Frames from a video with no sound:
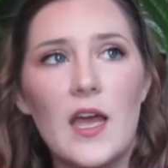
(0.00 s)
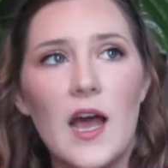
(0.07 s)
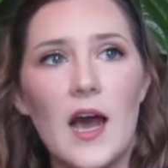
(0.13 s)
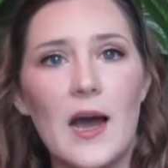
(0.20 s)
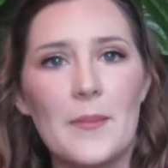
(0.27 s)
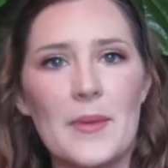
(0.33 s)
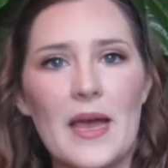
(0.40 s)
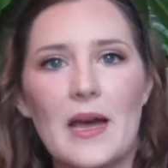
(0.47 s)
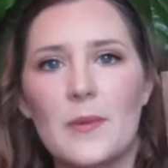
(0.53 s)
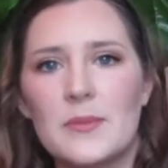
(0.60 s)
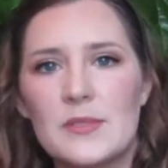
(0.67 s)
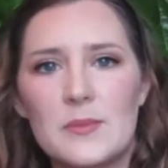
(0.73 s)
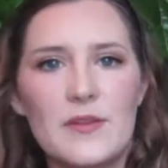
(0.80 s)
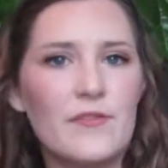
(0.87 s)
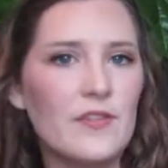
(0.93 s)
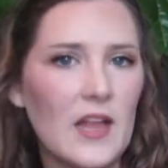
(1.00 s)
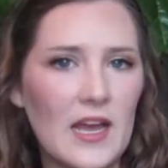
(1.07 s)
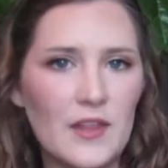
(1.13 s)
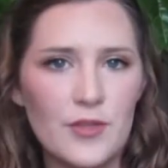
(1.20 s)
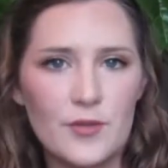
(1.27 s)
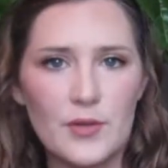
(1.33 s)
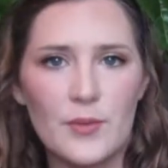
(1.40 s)
It helps me fly
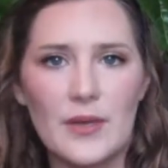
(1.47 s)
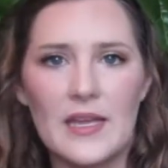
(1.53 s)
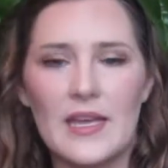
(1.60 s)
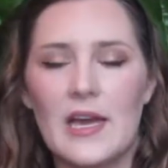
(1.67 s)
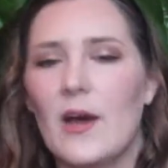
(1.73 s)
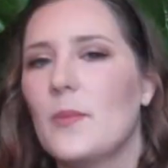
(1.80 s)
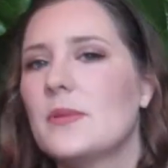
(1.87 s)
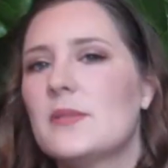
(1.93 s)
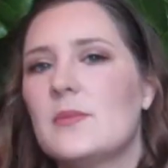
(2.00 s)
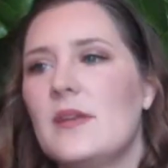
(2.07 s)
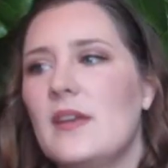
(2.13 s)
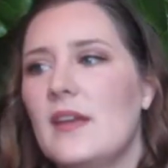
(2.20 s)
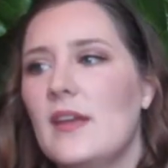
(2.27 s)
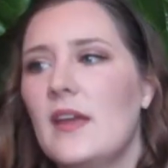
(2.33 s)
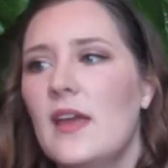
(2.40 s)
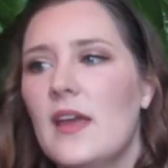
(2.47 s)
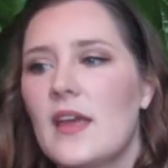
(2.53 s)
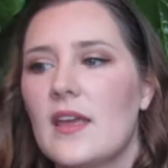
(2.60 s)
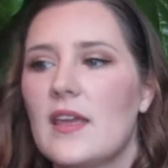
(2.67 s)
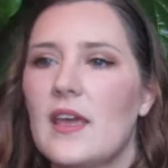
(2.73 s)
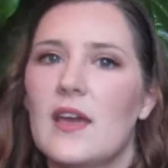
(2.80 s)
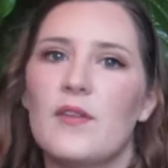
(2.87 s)
through it. It helps me
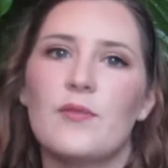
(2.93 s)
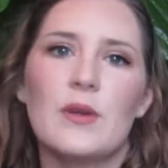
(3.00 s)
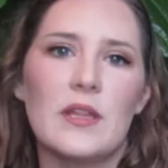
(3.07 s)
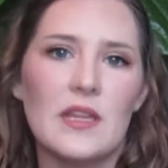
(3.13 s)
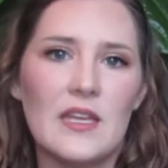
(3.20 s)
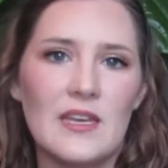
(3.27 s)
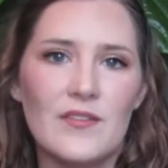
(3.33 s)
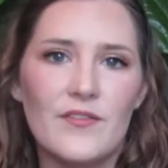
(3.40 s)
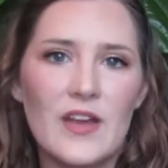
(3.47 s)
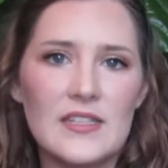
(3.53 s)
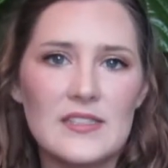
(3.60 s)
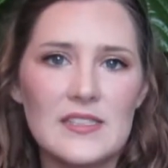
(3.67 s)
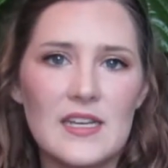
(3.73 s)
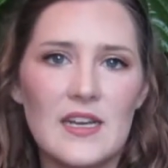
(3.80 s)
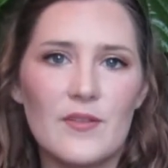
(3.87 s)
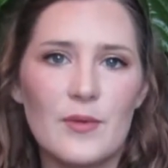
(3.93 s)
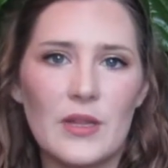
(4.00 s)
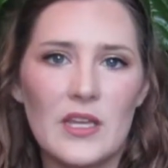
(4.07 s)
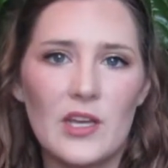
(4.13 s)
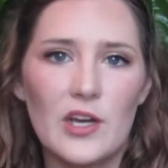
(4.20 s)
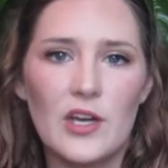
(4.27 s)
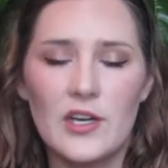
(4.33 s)
get really invested and
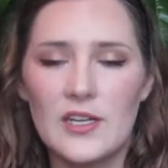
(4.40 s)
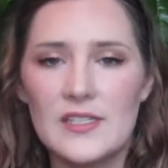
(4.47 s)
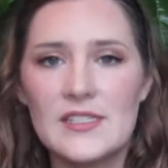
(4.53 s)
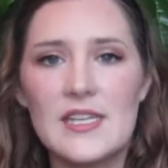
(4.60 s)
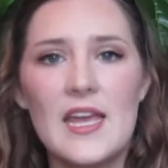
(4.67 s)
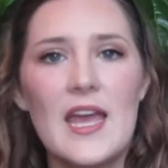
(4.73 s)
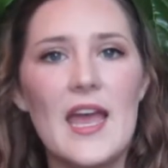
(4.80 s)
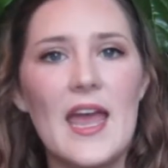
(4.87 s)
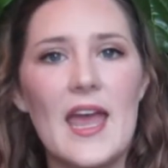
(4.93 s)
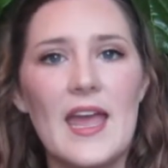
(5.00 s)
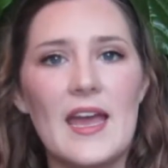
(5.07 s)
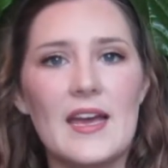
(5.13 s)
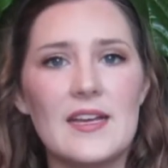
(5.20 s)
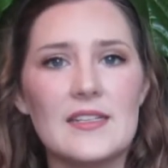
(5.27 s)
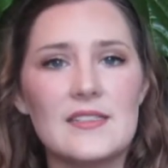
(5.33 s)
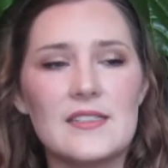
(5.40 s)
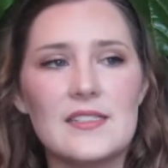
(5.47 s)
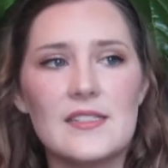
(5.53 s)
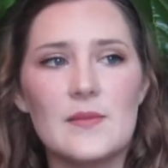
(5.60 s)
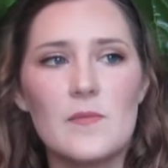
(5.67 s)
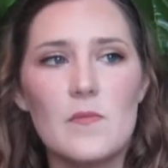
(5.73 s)
really hooked, and